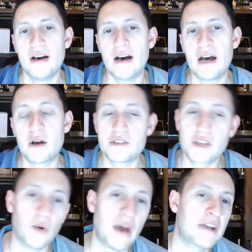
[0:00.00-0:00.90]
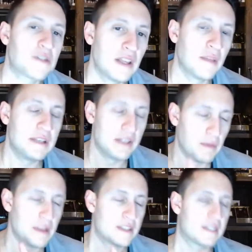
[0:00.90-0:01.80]
Uh, so actually, let me
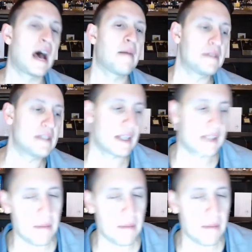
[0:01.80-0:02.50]
let me stop and take